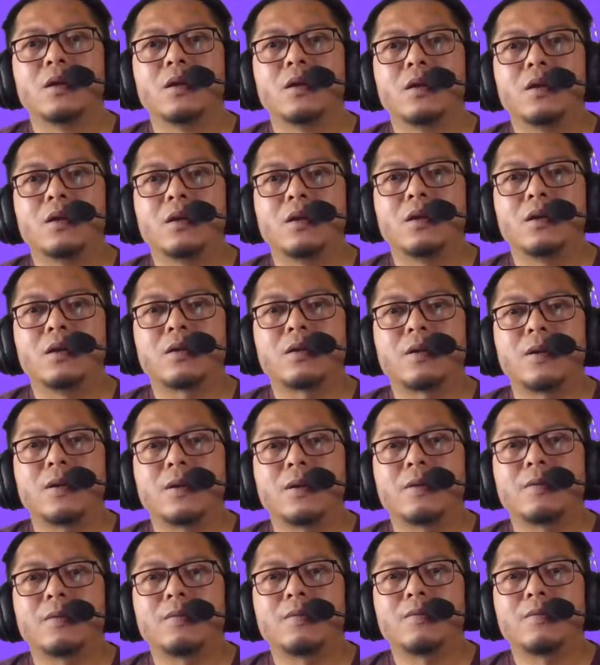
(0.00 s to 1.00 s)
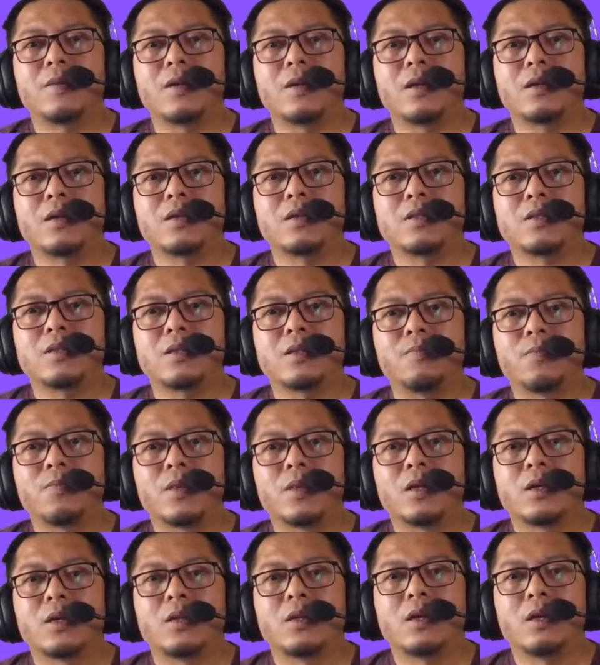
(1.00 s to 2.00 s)
Okay, next,
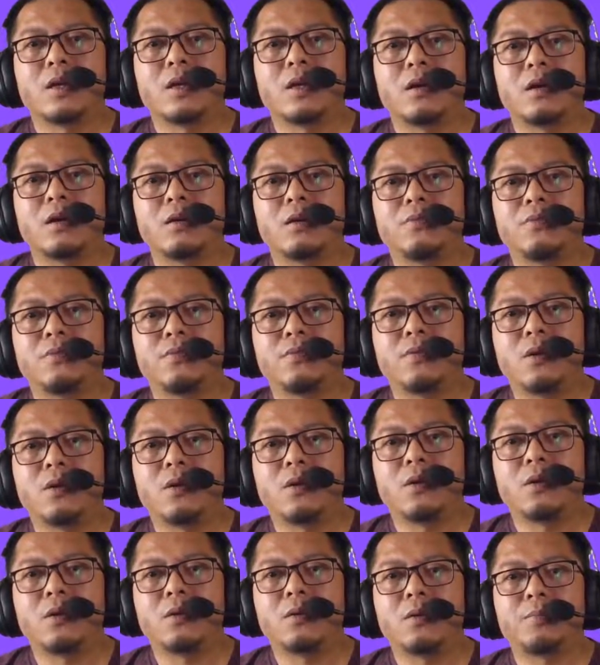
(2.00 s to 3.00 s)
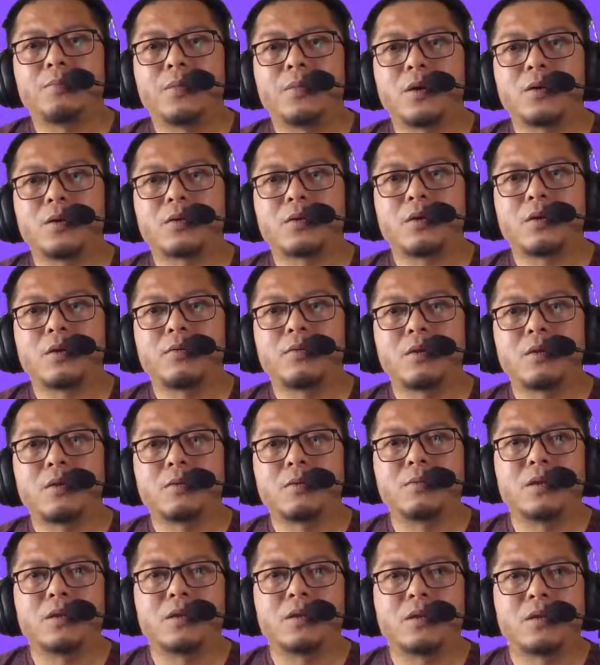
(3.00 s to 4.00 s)
there are four parts of the
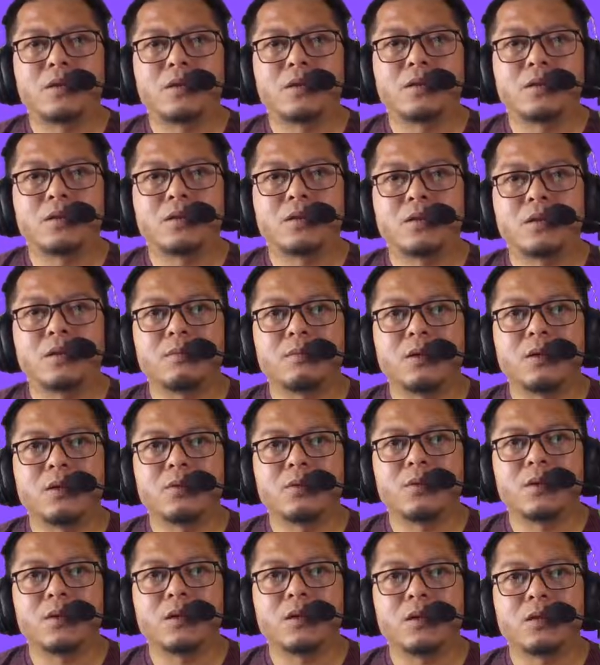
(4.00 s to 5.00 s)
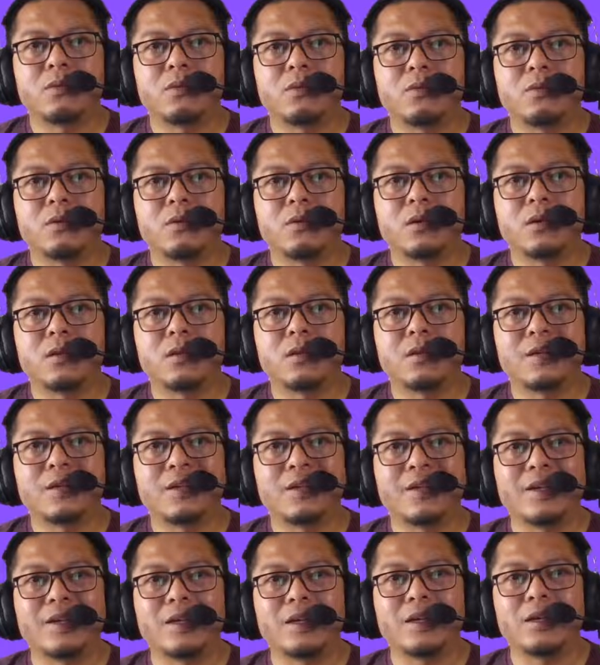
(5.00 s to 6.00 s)
breathing system that we need to learn
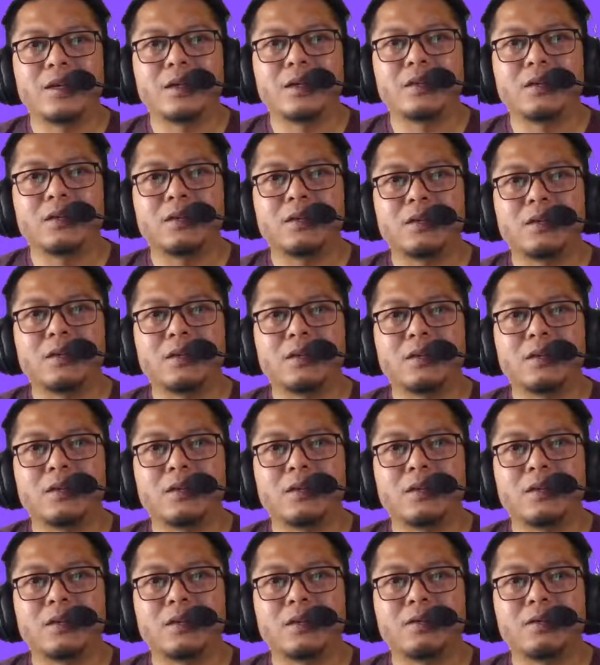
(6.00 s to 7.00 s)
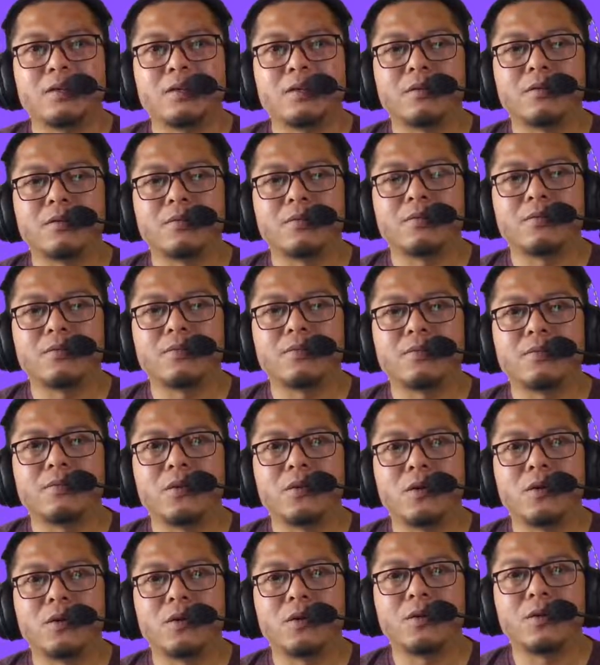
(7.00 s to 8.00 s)
in year
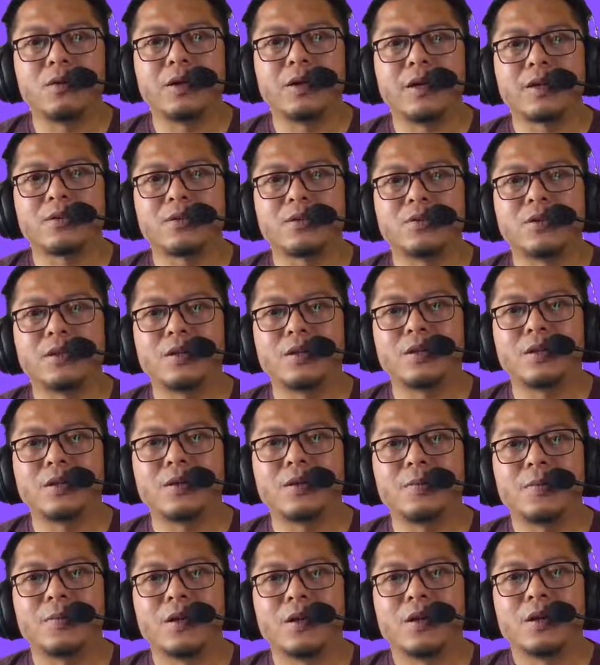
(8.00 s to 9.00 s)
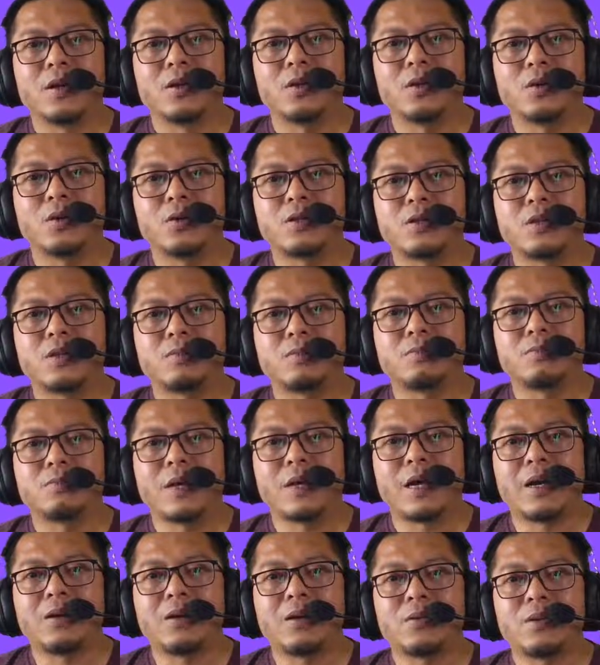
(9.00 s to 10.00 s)
4 actually: nose,
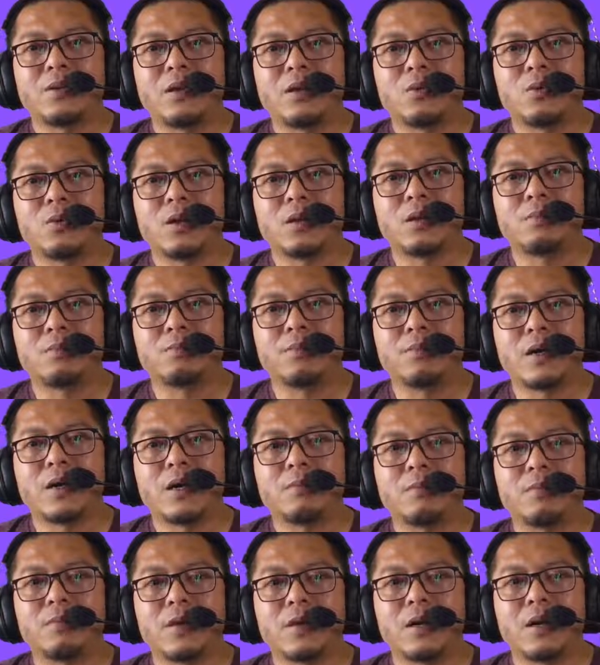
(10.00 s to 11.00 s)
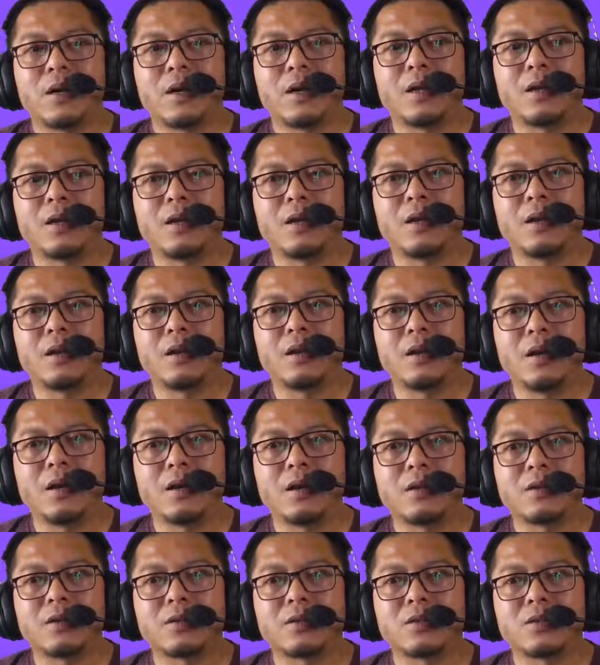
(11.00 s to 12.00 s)
mouth, windpipe, and
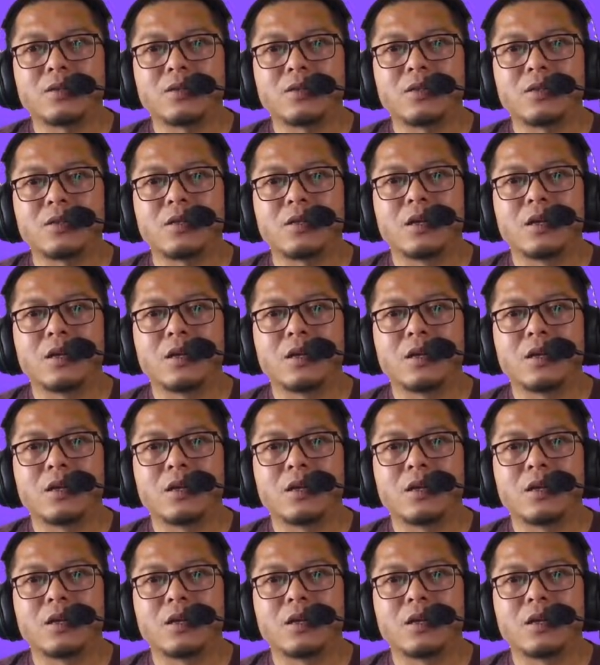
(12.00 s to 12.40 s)
lungs.